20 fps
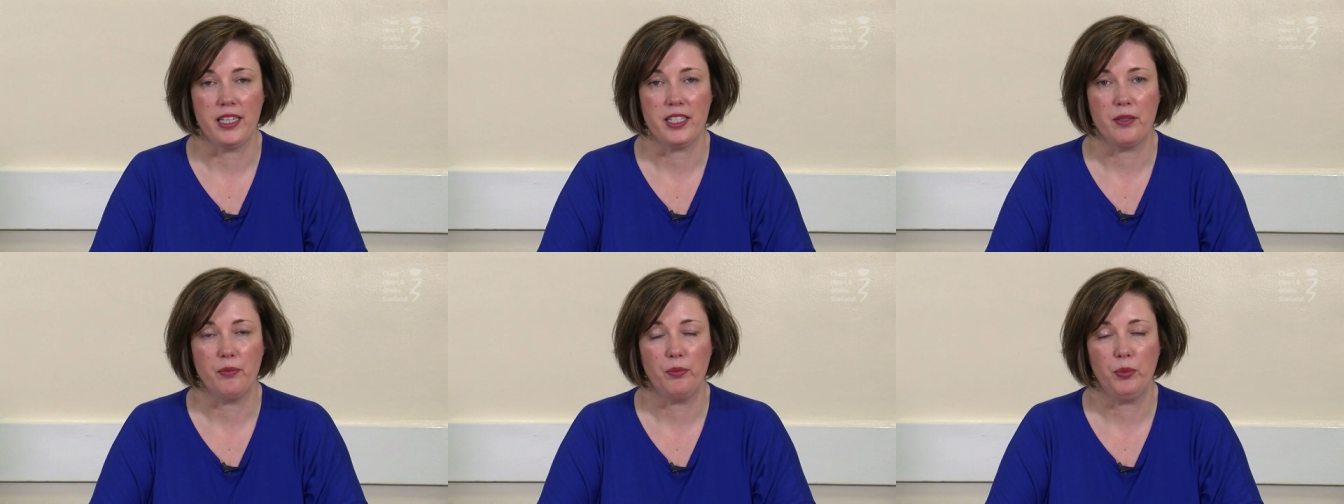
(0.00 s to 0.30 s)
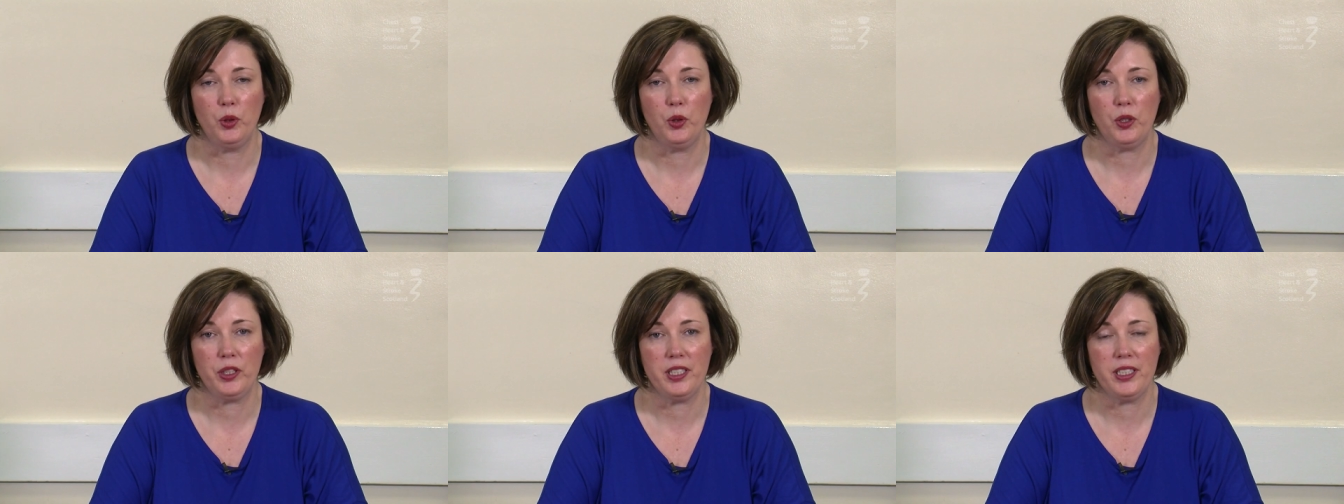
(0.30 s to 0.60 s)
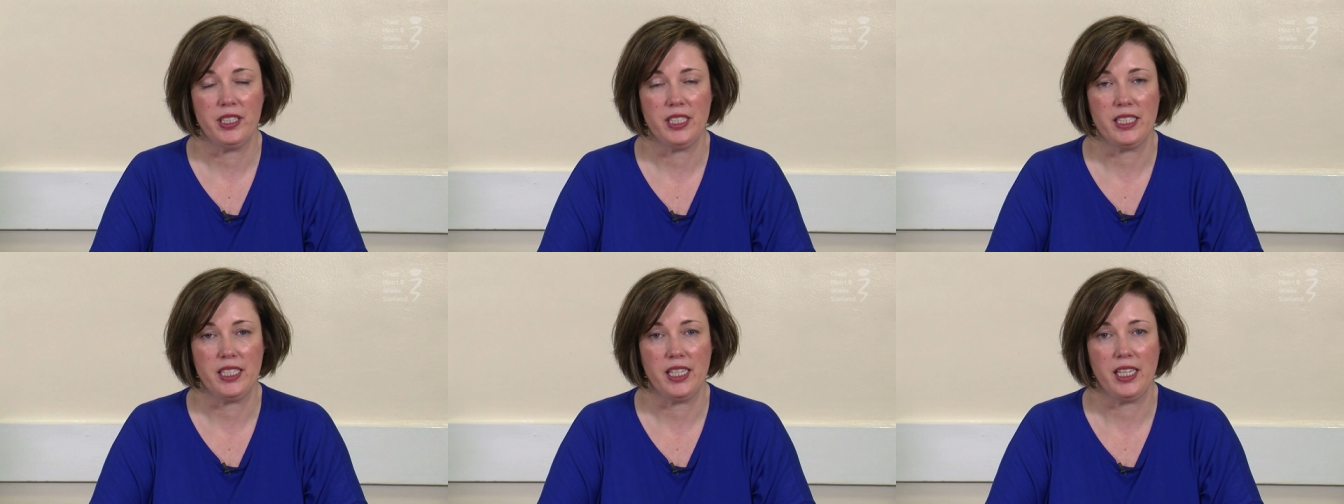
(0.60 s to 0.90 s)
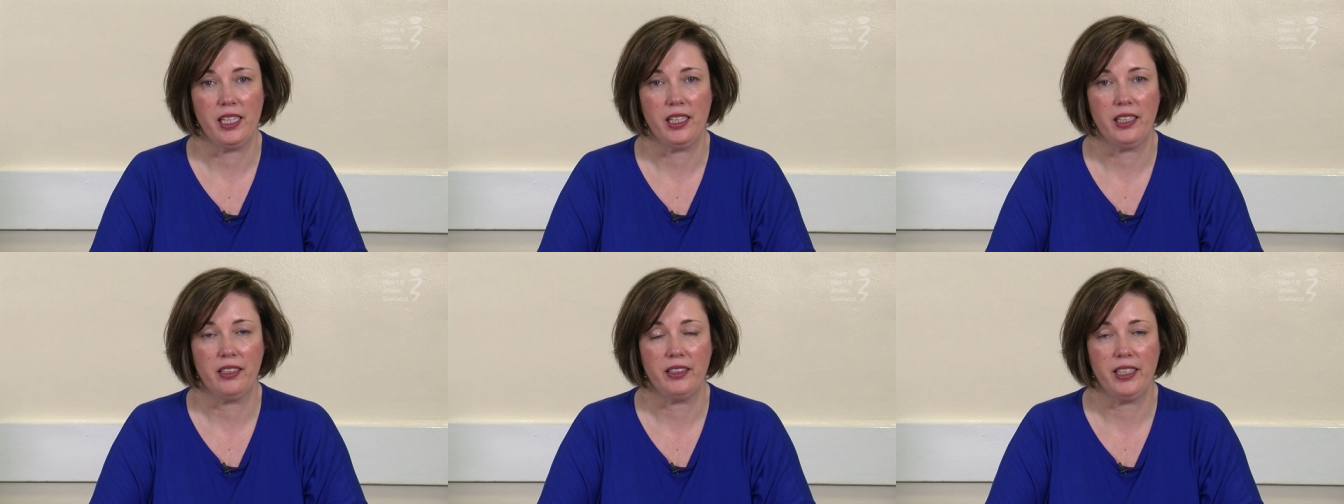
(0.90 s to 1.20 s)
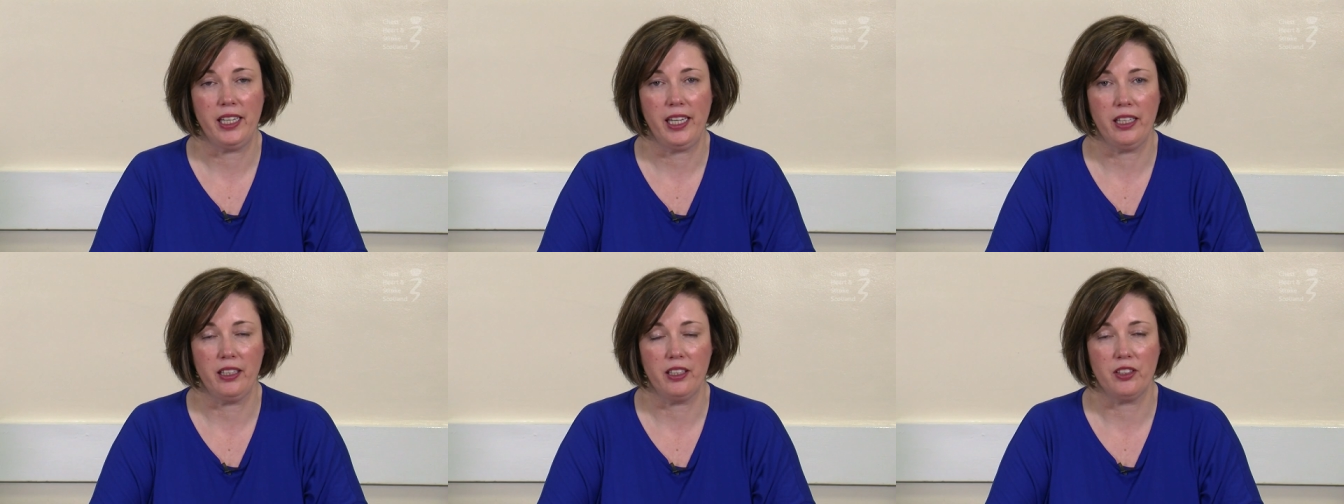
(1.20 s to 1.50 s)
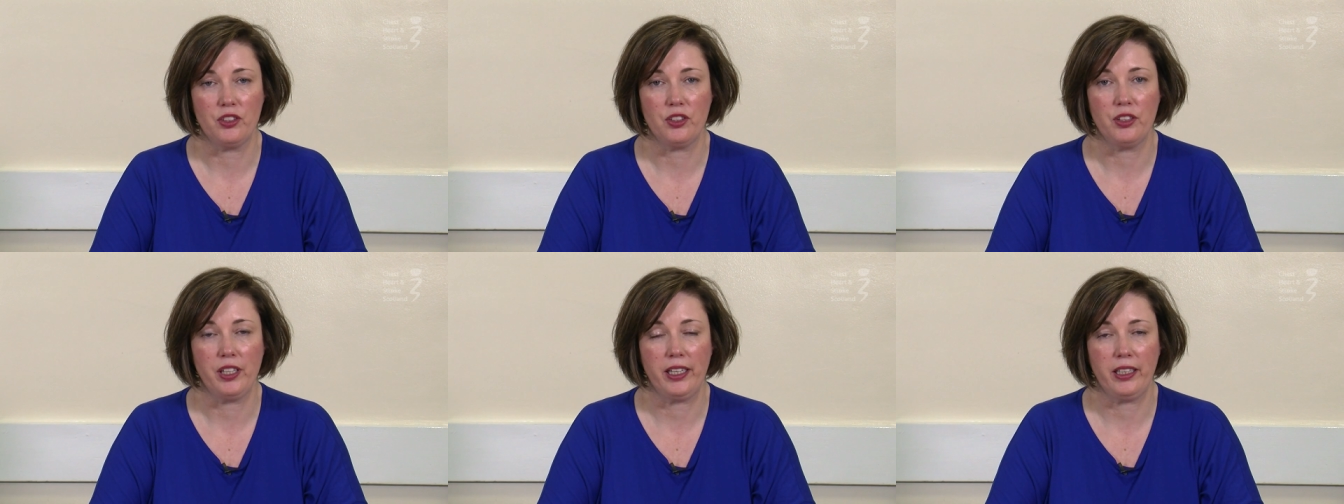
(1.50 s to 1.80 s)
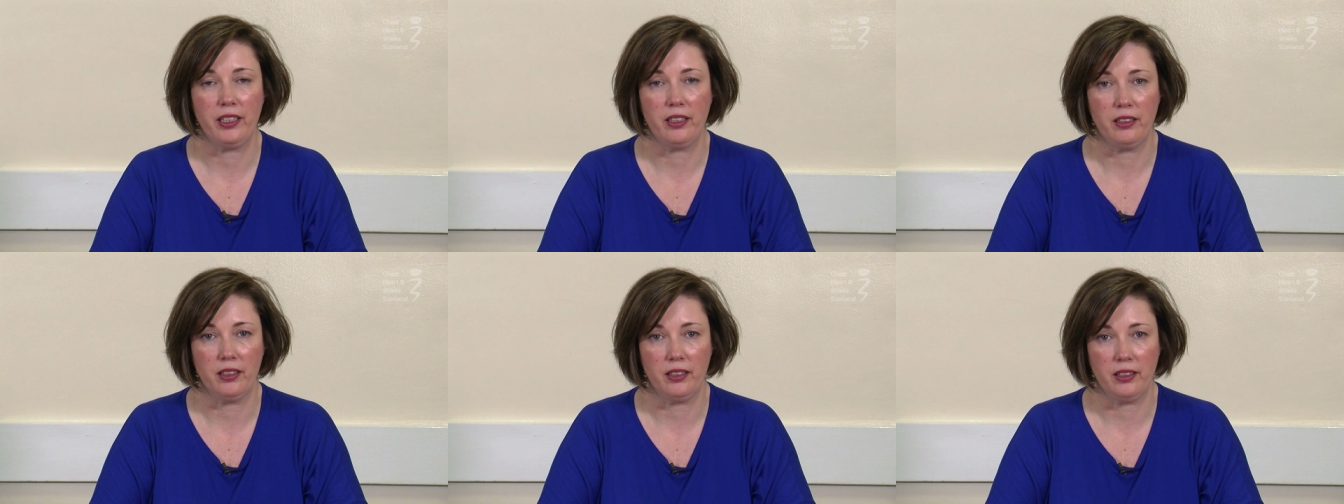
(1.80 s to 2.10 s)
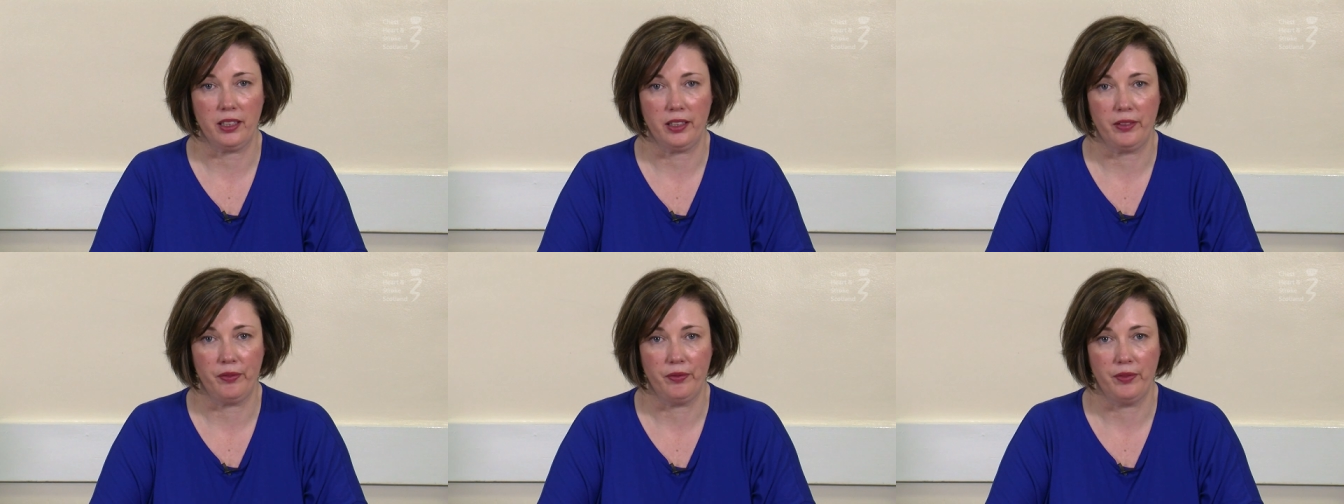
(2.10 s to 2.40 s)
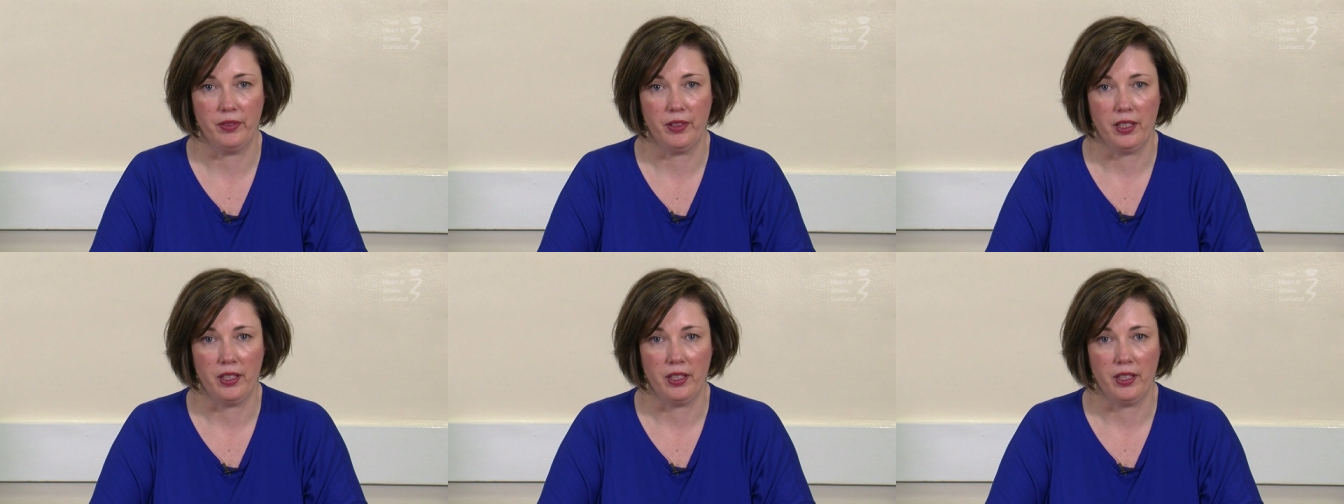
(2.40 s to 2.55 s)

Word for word: It's important to take your inhalers regularly.